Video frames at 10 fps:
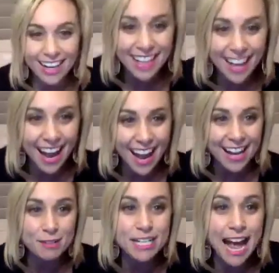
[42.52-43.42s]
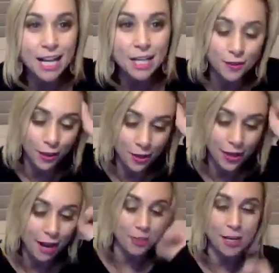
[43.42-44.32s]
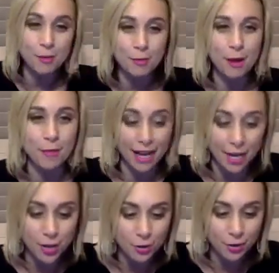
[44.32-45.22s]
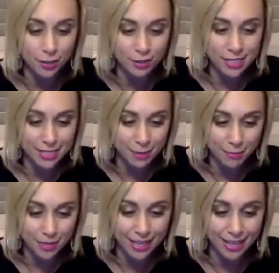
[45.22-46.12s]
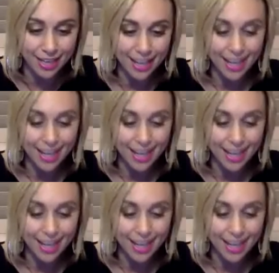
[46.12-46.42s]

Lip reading: yay, it was Nashville. Okay, I was trying to remember. I'm like, I know there was something,